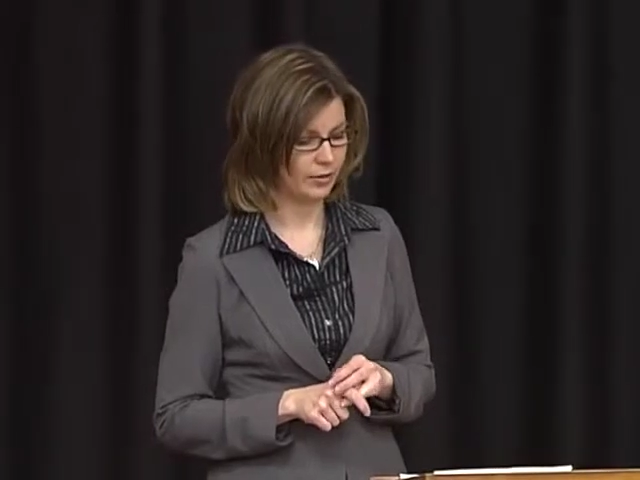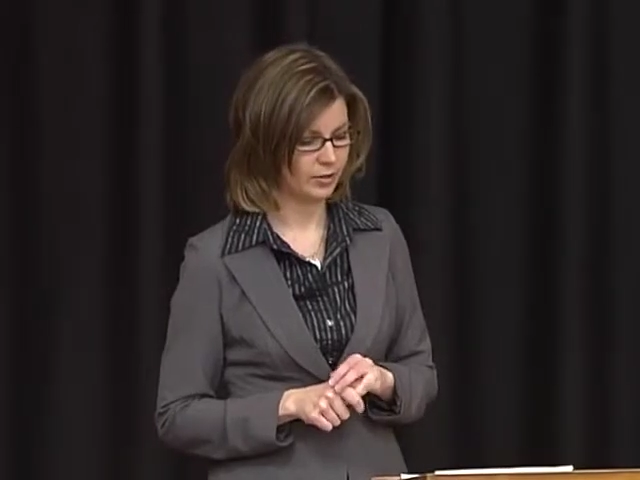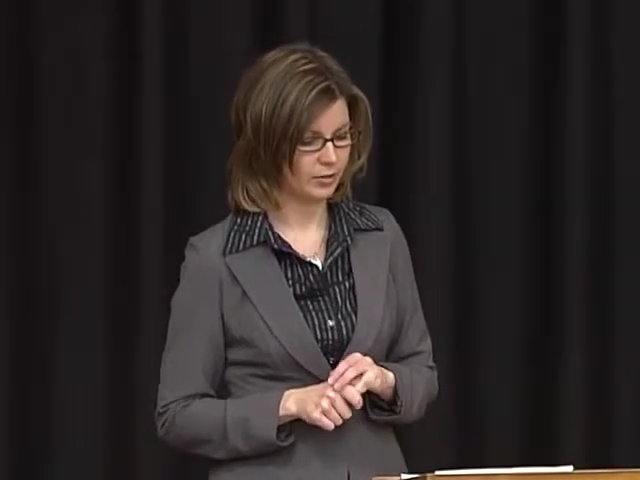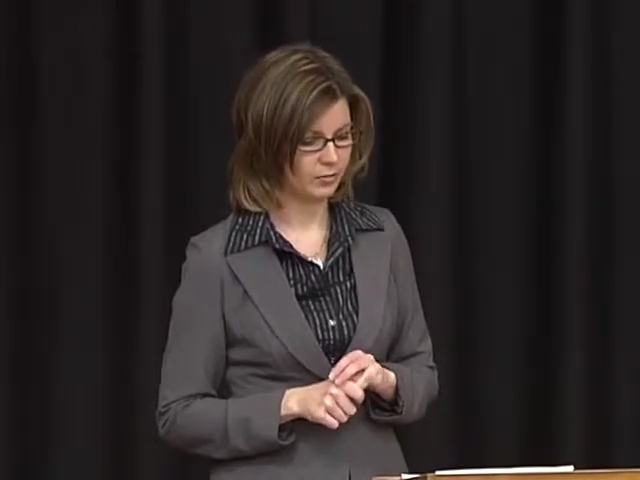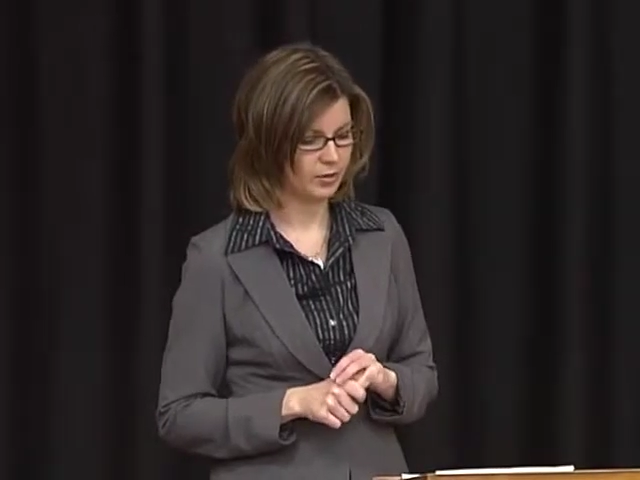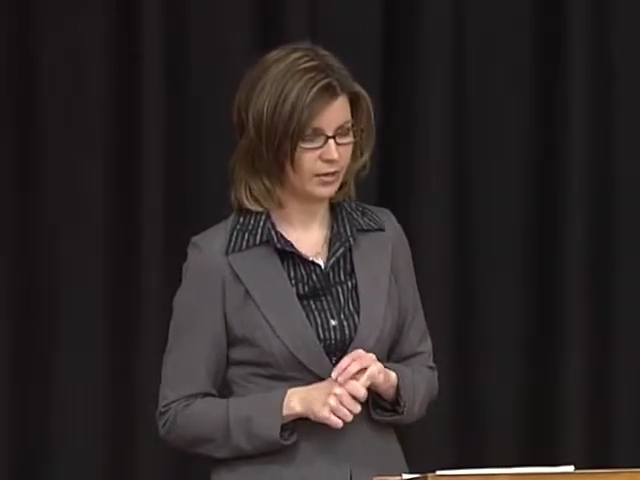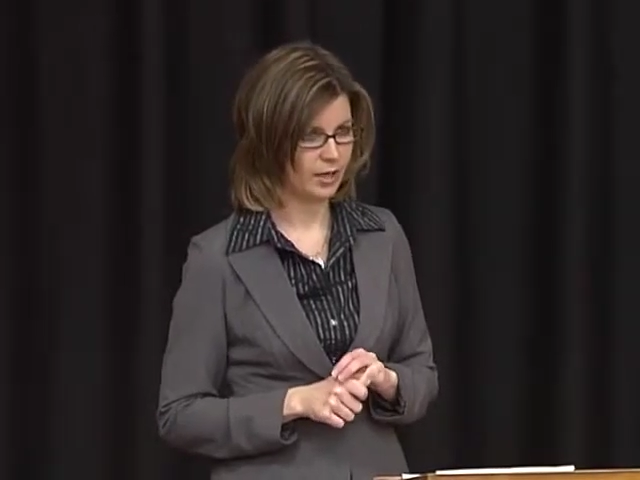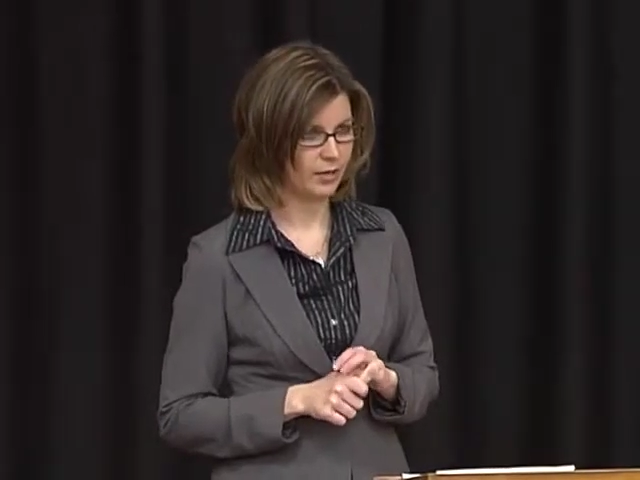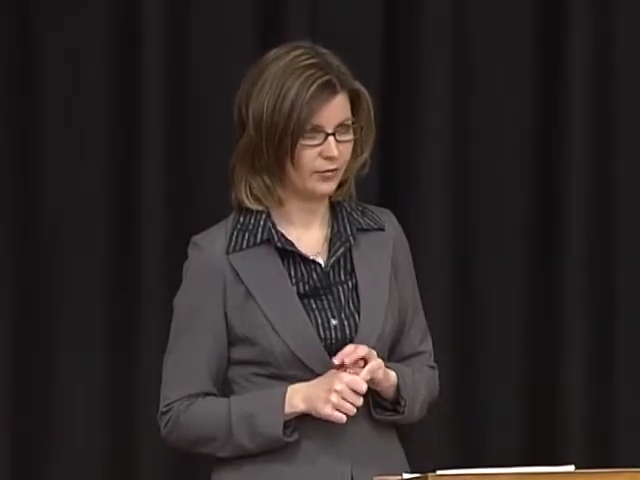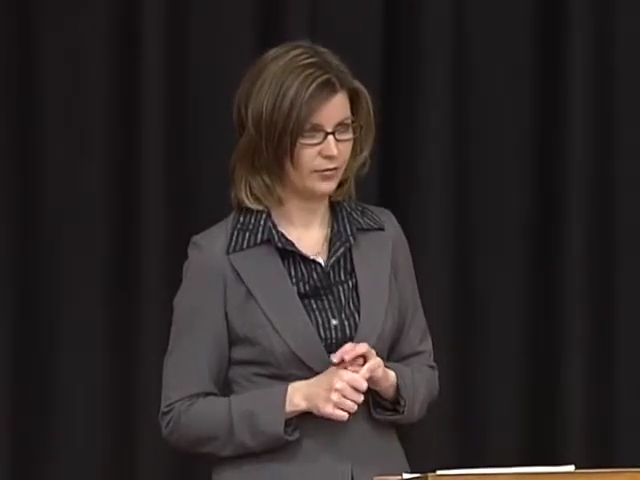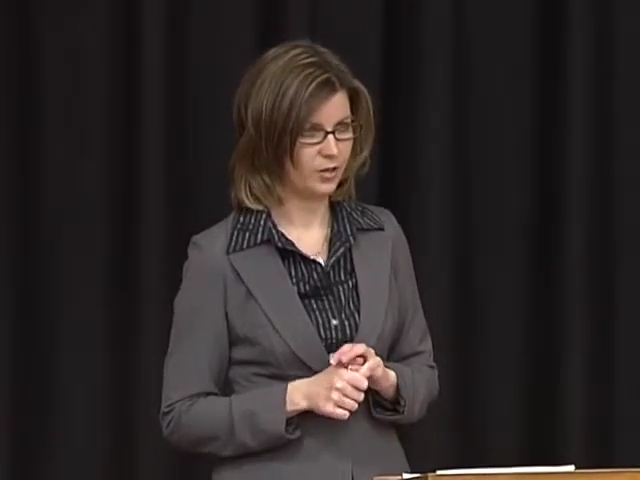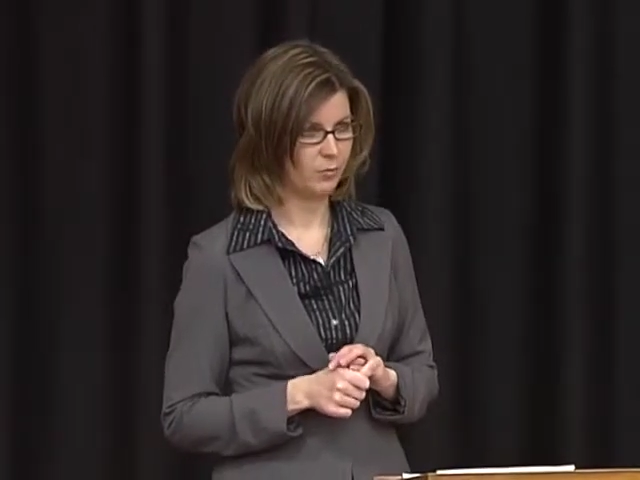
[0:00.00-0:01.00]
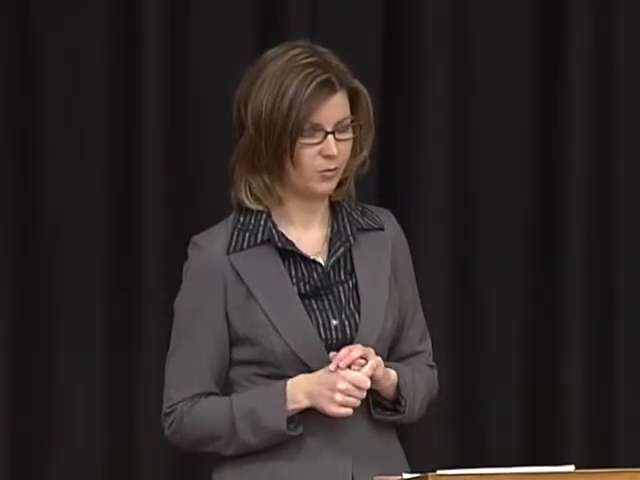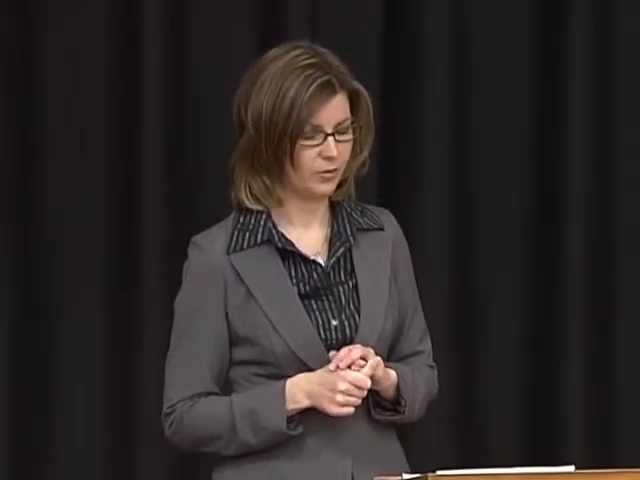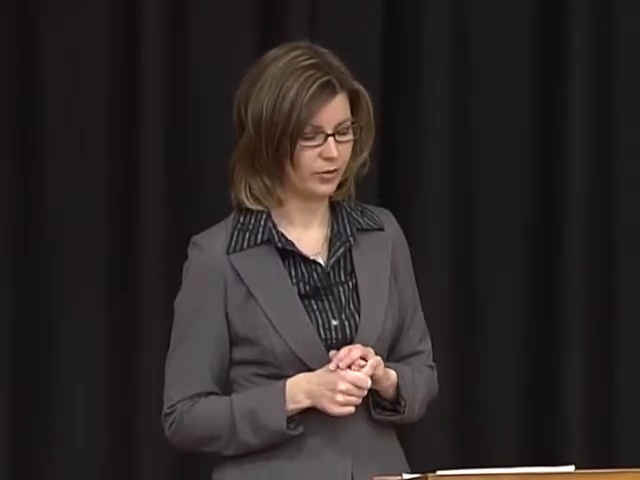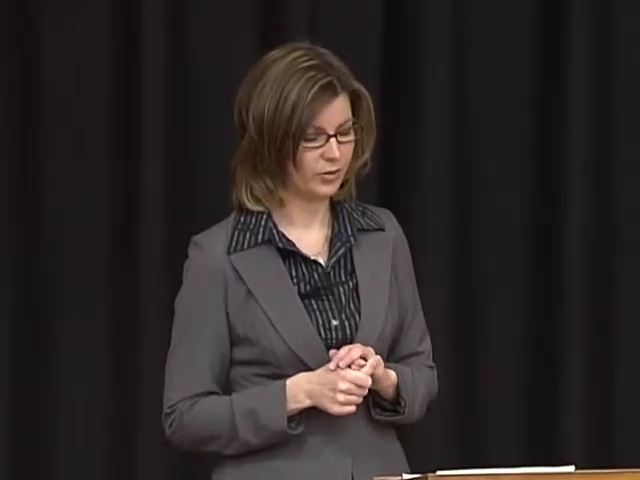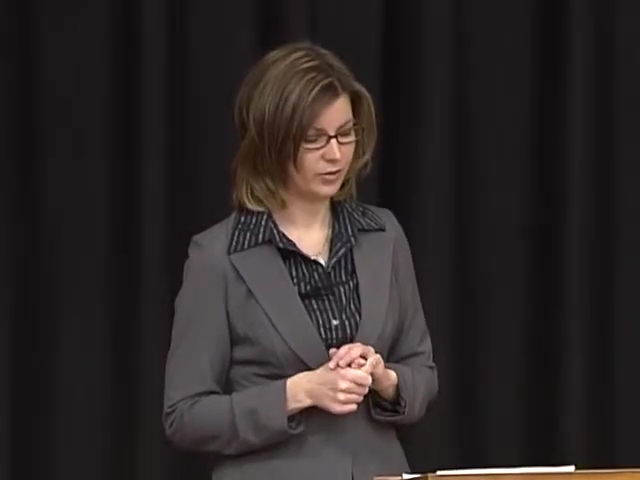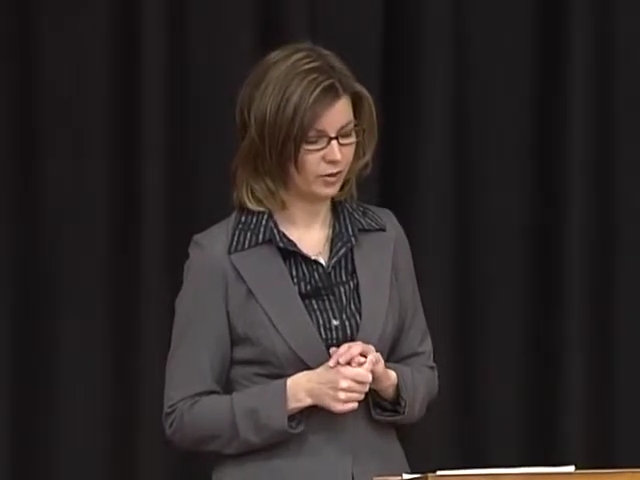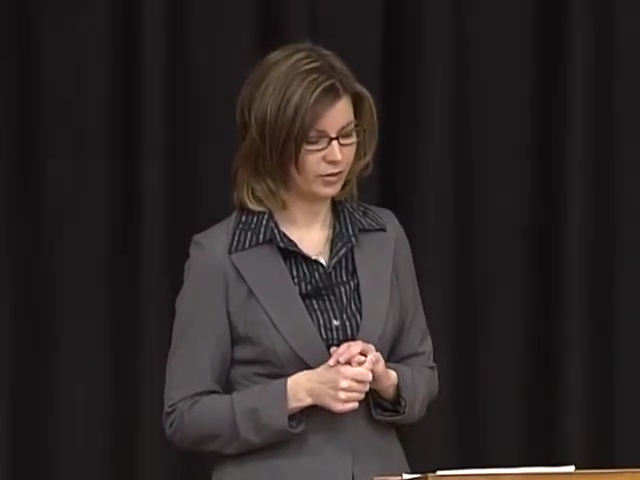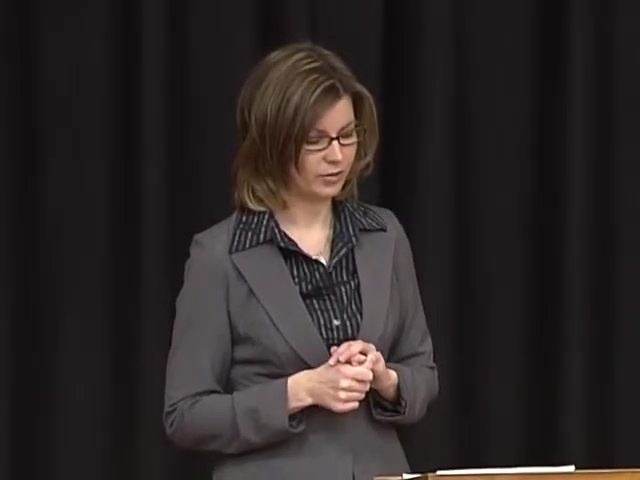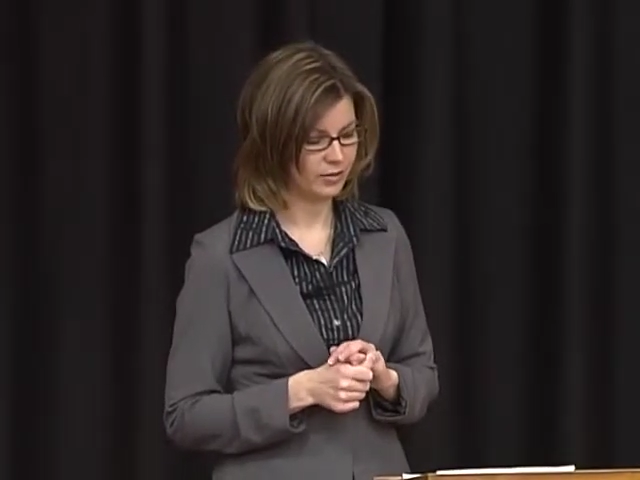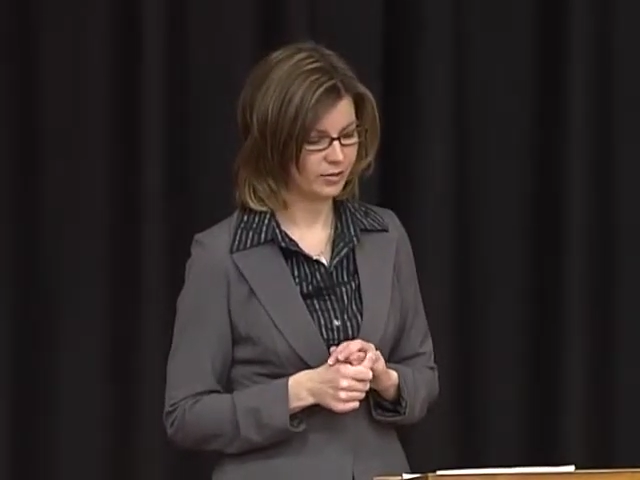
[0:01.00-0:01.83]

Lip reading: so stay out of trouble with the drugs